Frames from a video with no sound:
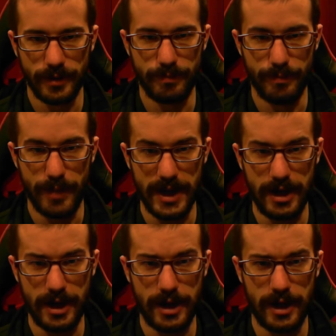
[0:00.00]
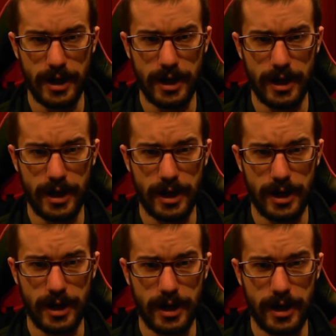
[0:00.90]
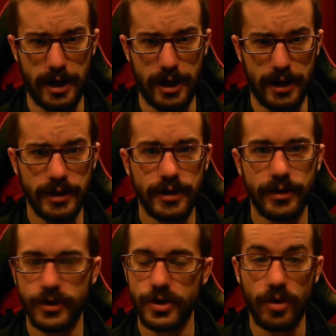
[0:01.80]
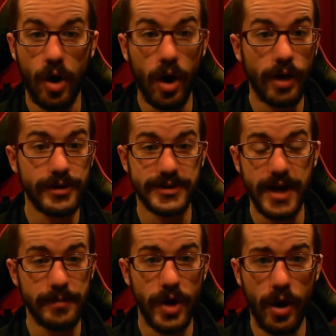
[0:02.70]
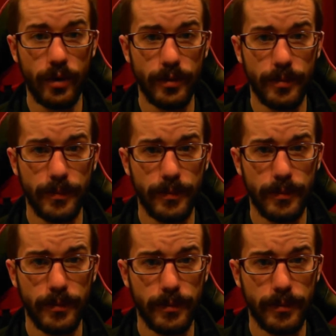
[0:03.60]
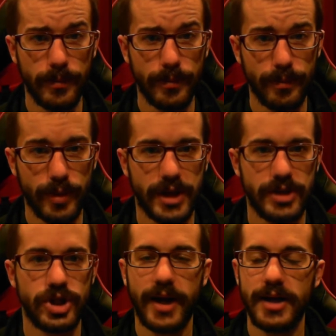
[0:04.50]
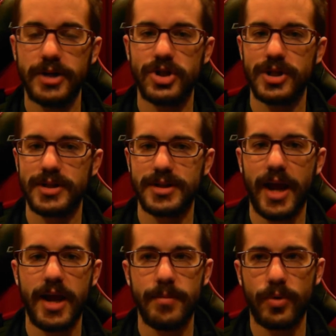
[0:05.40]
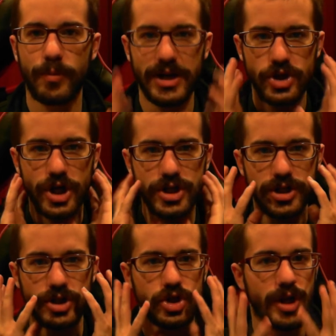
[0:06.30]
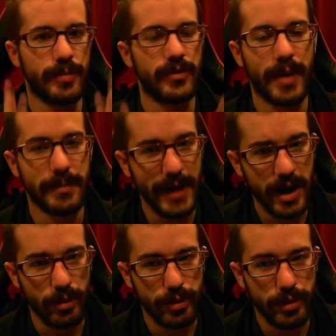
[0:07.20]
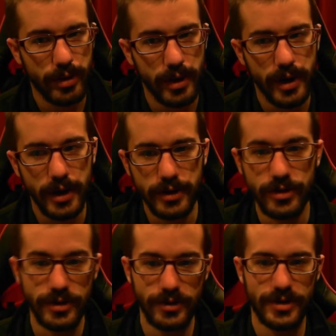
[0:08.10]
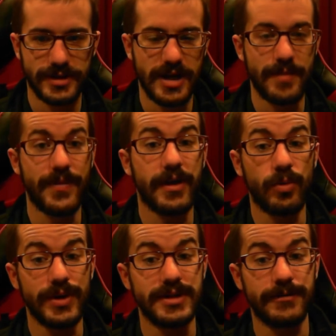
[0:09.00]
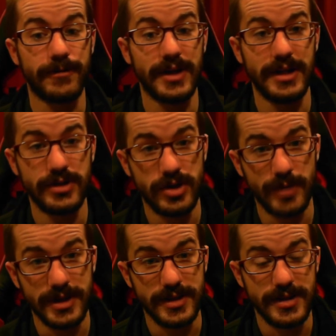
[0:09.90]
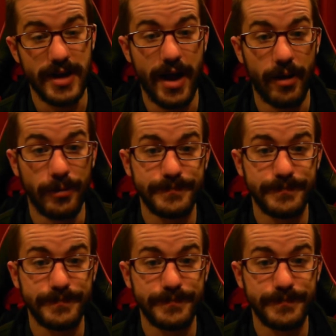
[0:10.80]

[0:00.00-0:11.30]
ba. Those are all the same note, but I changed the timbre by changing the shape of my mouth. You can do the same thing with different instruments. Now,